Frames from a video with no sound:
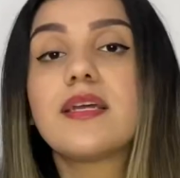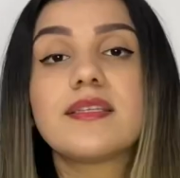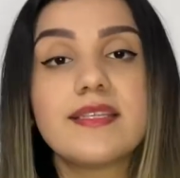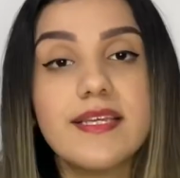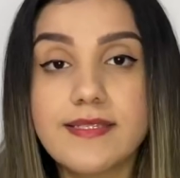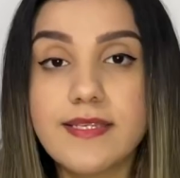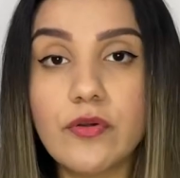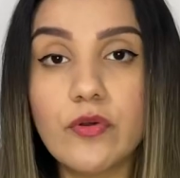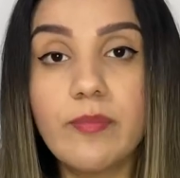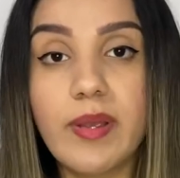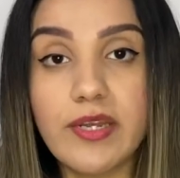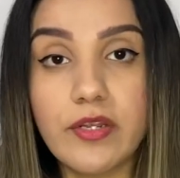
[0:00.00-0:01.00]
This
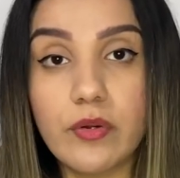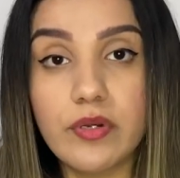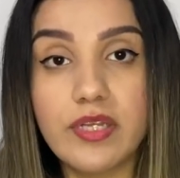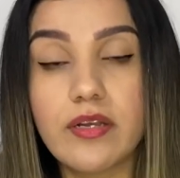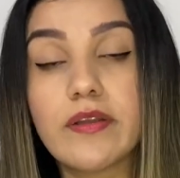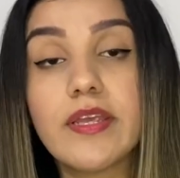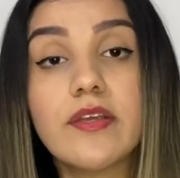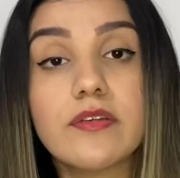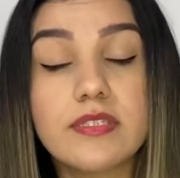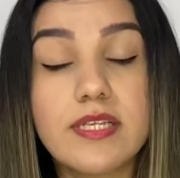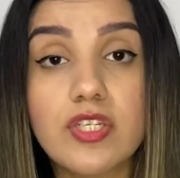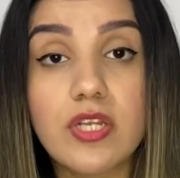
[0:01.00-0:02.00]
serum by The Ordinary
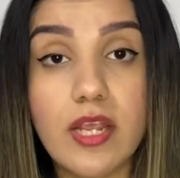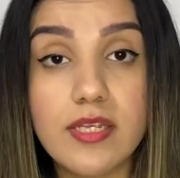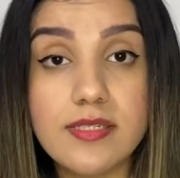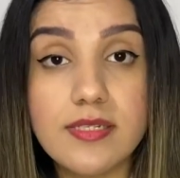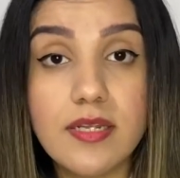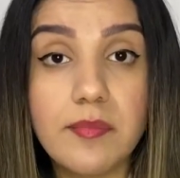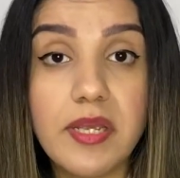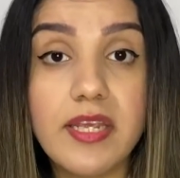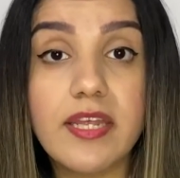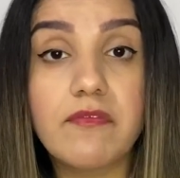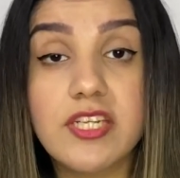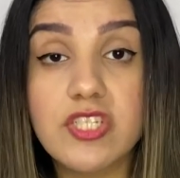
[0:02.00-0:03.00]
contains
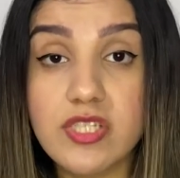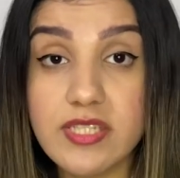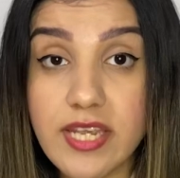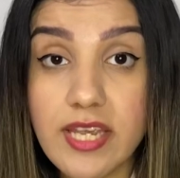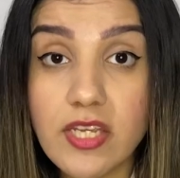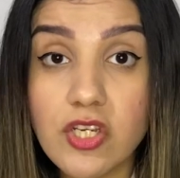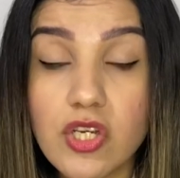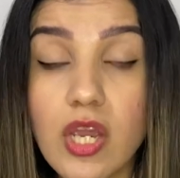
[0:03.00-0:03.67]
niacinamide and zinc.